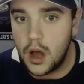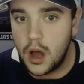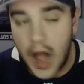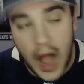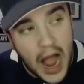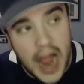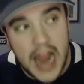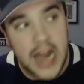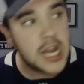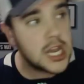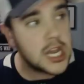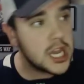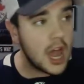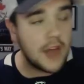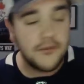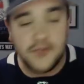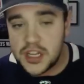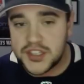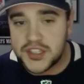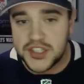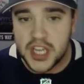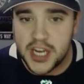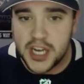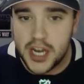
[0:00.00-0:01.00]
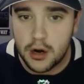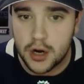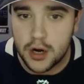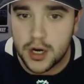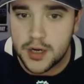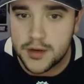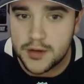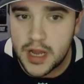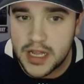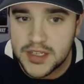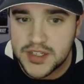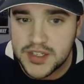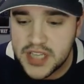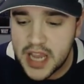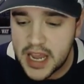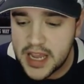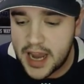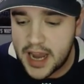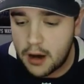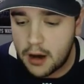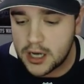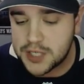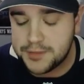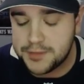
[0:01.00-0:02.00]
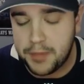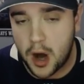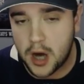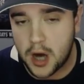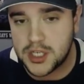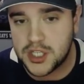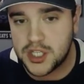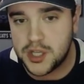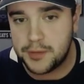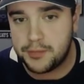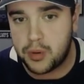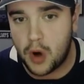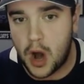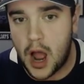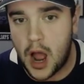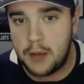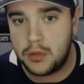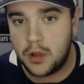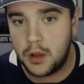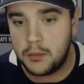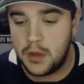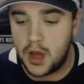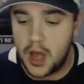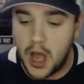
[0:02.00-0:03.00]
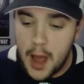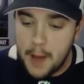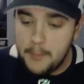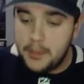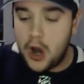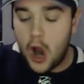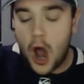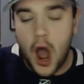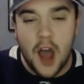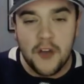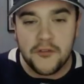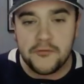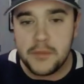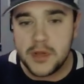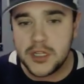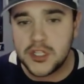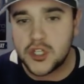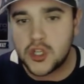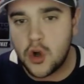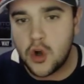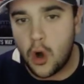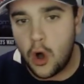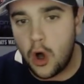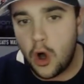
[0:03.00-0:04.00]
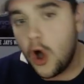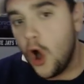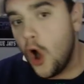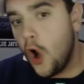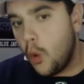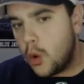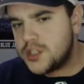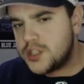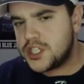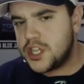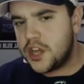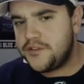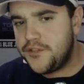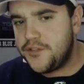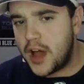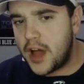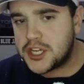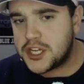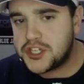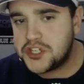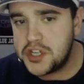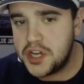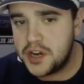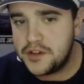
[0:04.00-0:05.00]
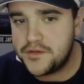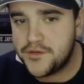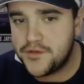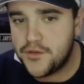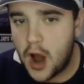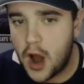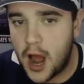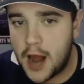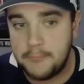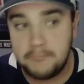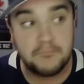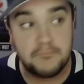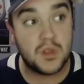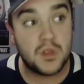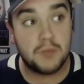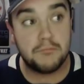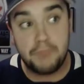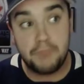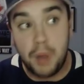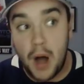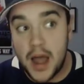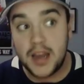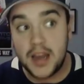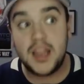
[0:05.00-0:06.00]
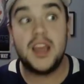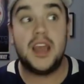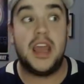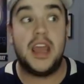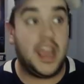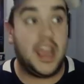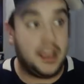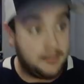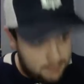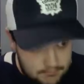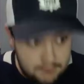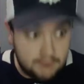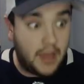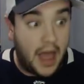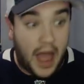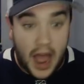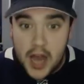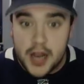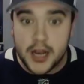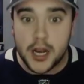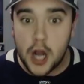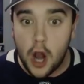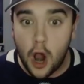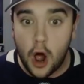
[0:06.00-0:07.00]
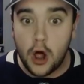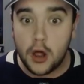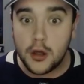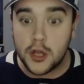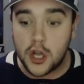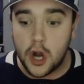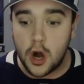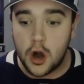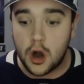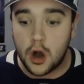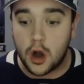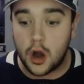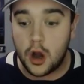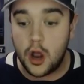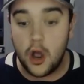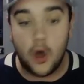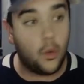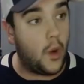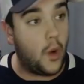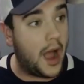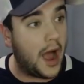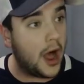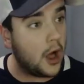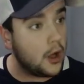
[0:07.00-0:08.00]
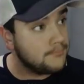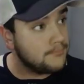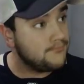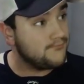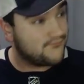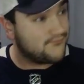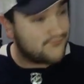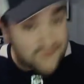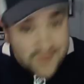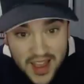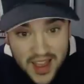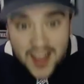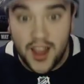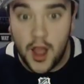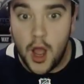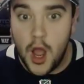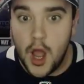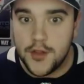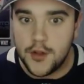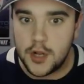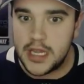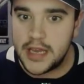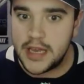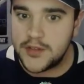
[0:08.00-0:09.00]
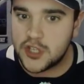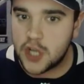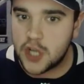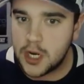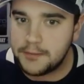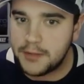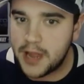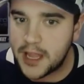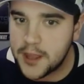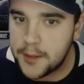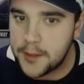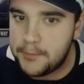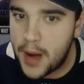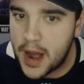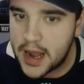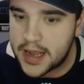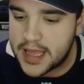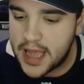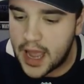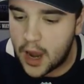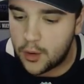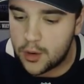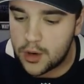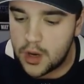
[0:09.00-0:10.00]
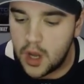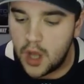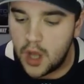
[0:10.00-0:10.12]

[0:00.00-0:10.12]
I'd love to sit here and say Garrett Sparks is the problem. But Hoffman's goal was a deflection in front. But how did it all occur? Well, the Leafs couldn't get the puck out.